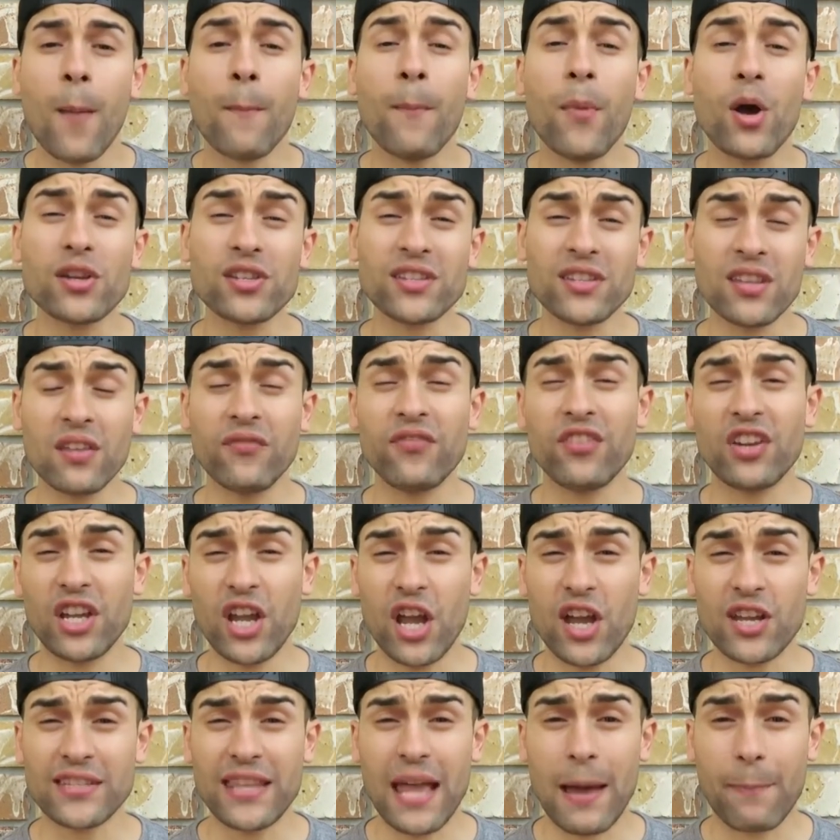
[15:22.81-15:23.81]
Most of the
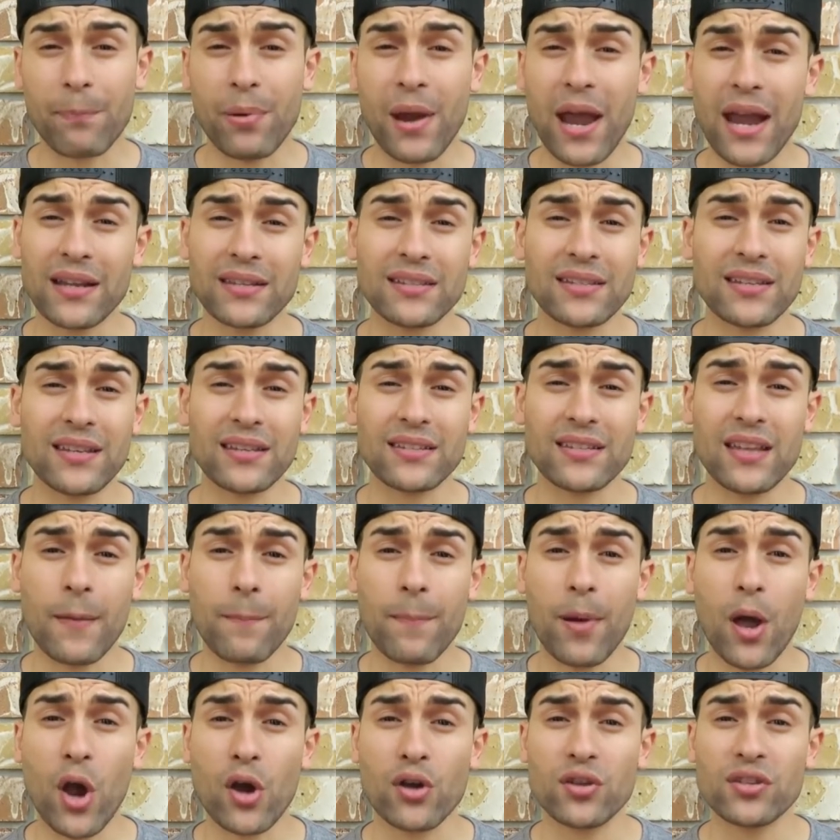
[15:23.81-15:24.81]
videos that pranksters are
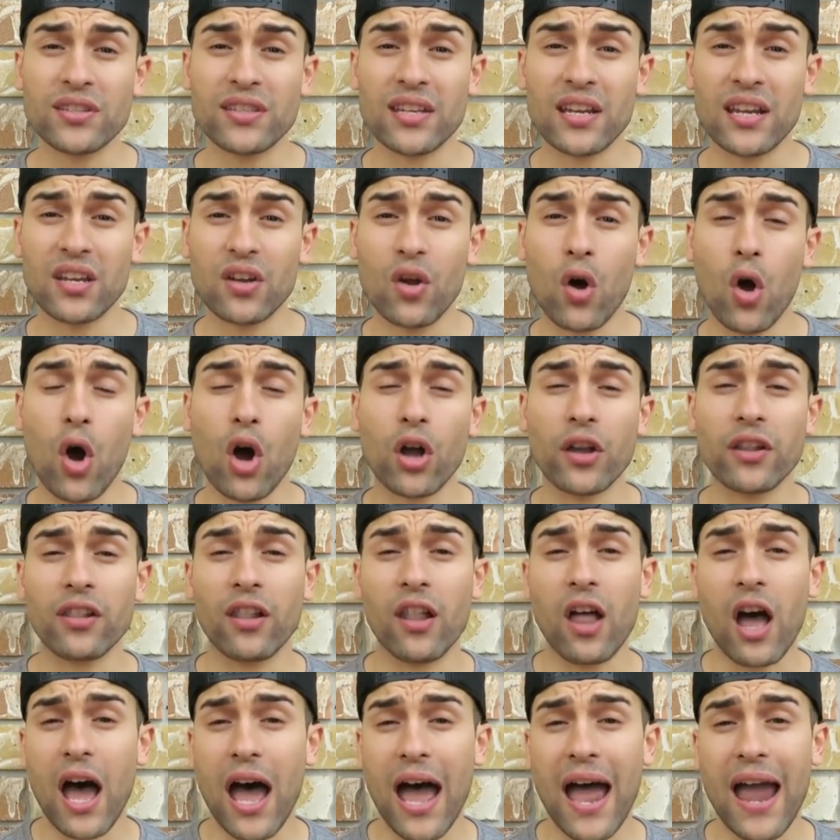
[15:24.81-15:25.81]
posting
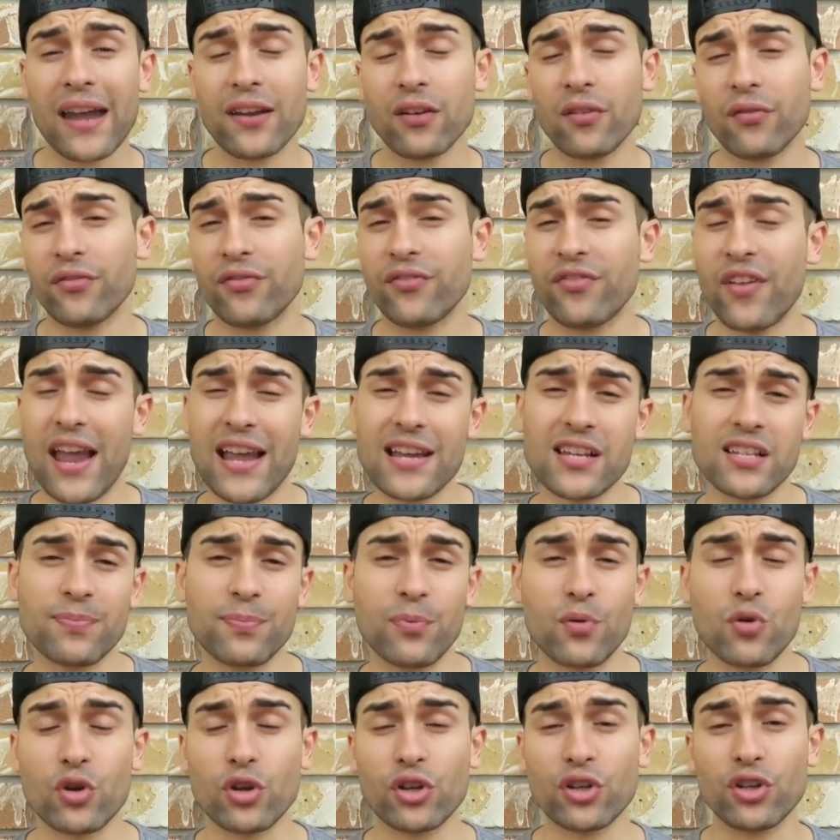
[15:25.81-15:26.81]
online, on
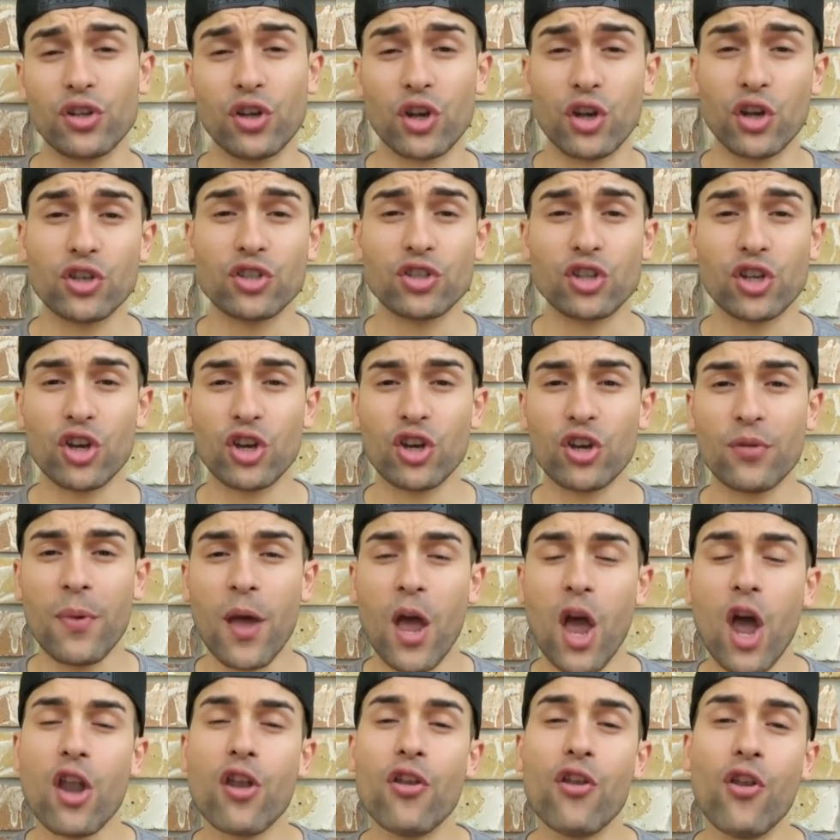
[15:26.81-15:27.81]
Facebook, YouTube,
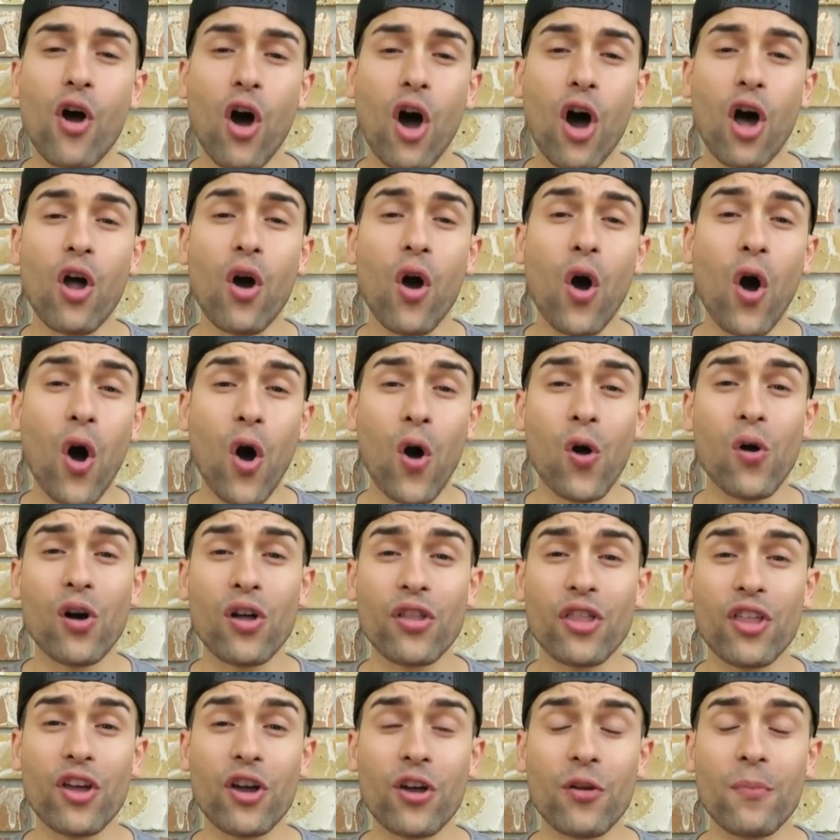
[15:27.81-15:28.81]
not all
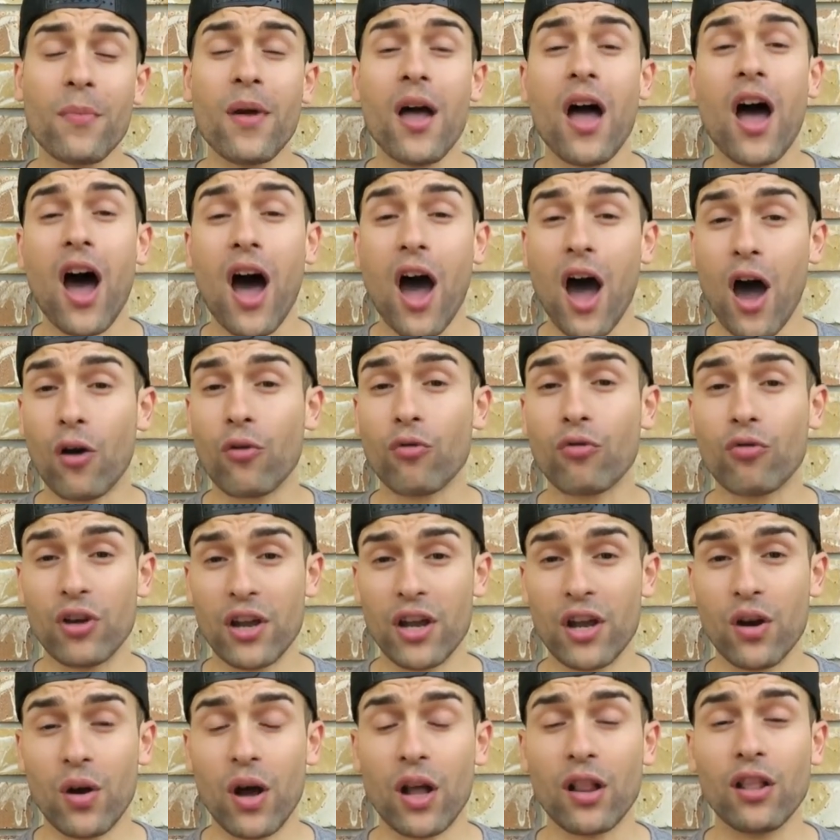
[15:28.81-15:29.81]
of them are
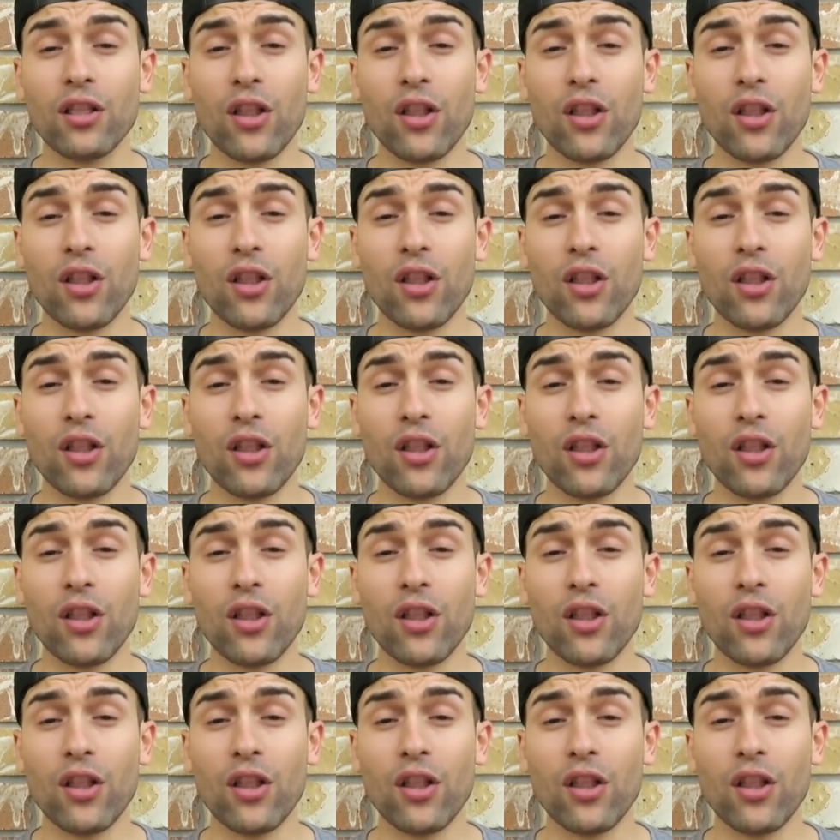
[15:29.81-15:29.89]
real.